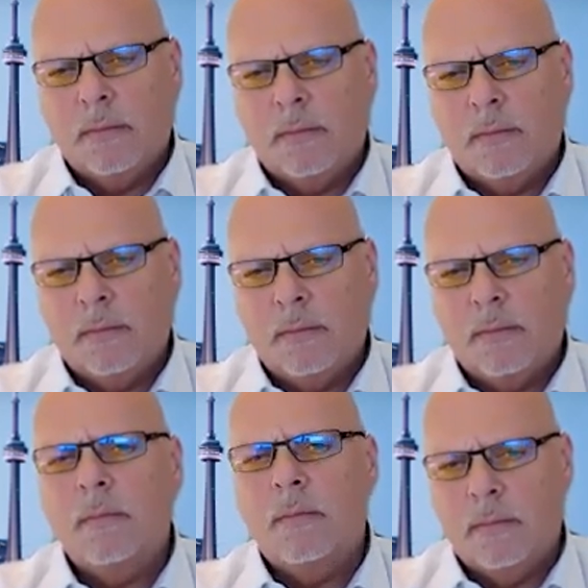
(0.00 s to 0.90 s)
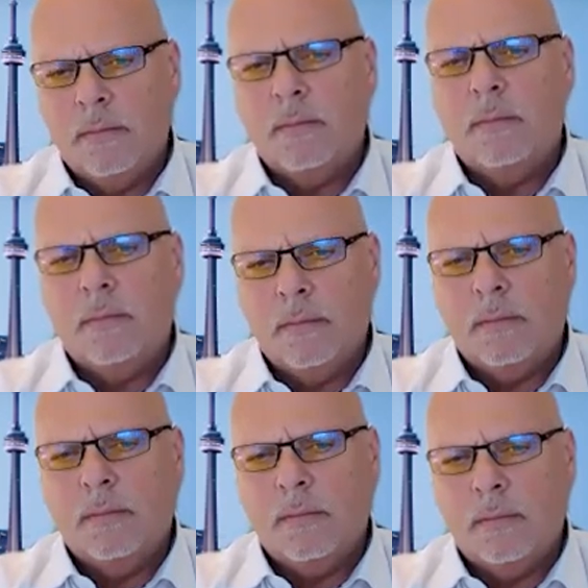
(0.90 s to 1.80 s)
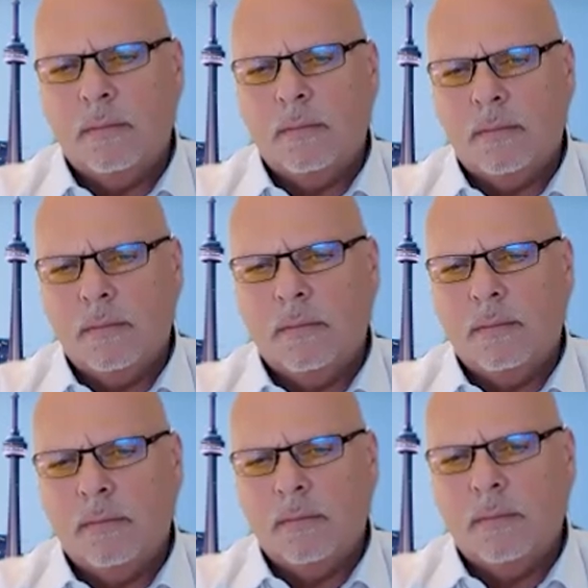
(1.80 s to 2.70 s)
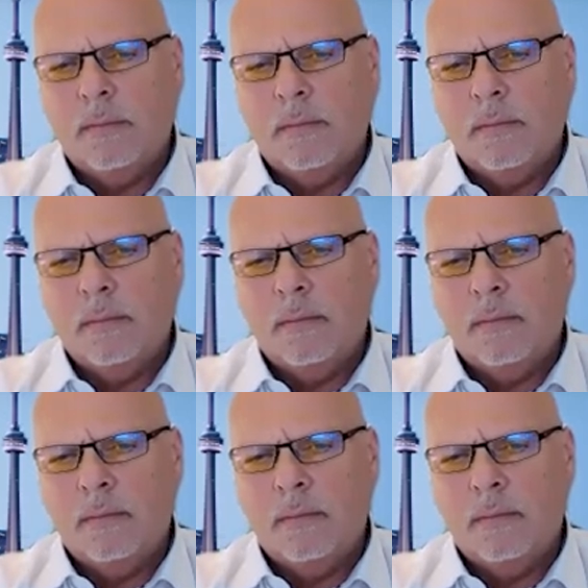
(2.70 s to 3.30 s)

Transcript: This person isn't speaking.